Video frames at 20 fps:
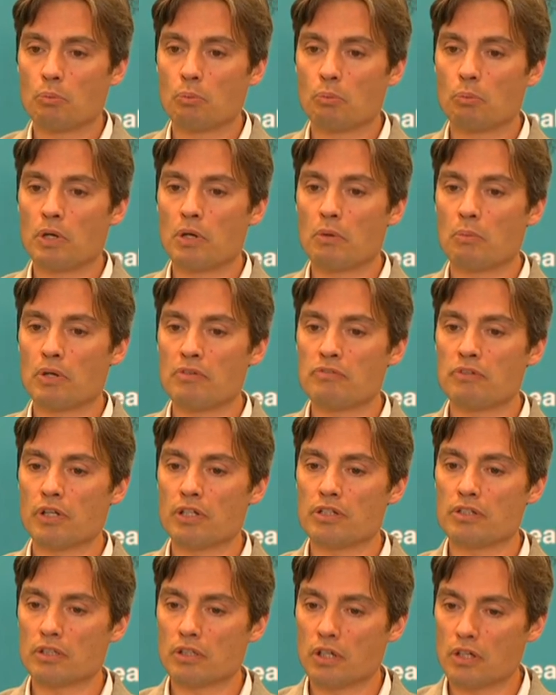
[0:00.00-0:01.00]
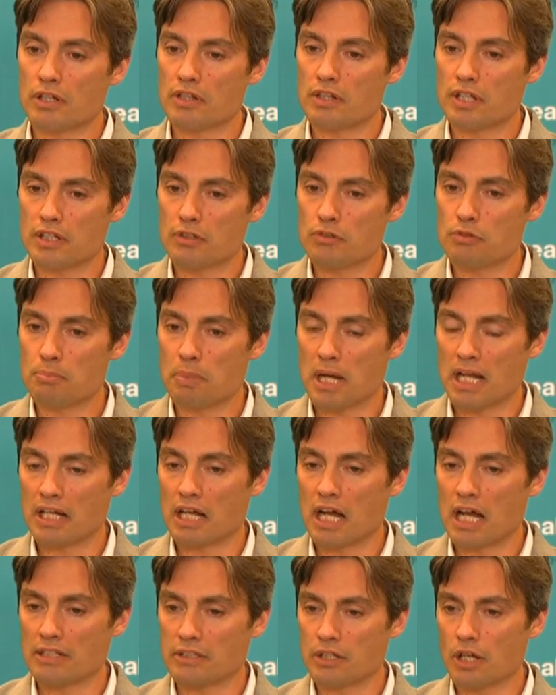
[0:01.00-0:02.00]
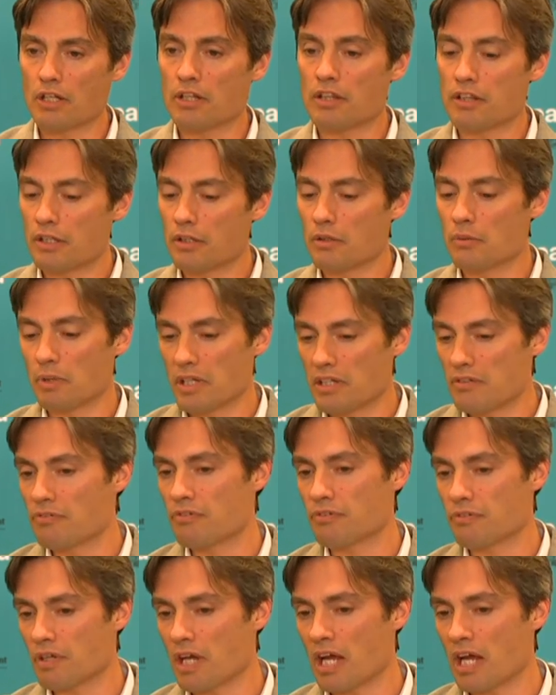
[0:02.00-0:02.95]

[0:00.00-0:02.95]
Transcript: we've learned a lot of things, but I don't think we've